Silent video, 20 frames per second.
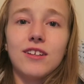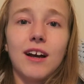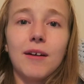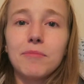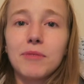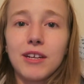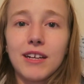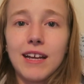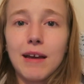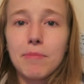
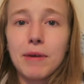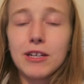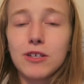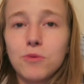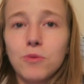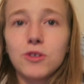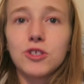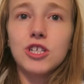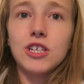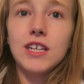I'm gonna get back
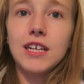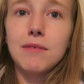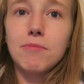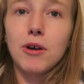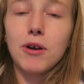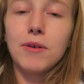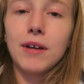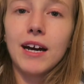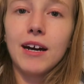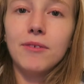to watching
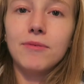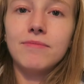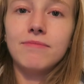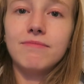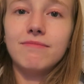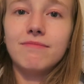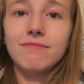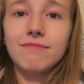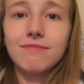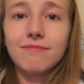Nemo now.
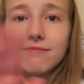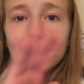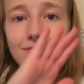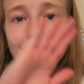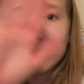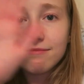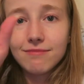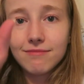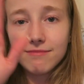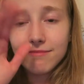
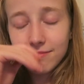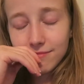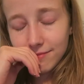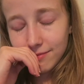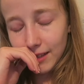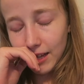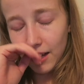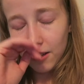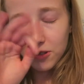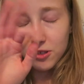
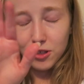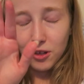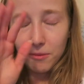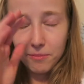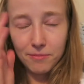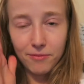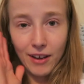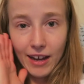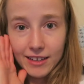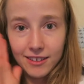I'll
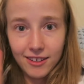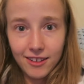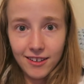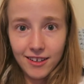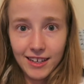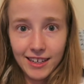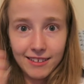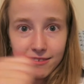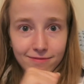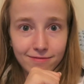stop
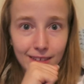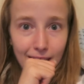fangirling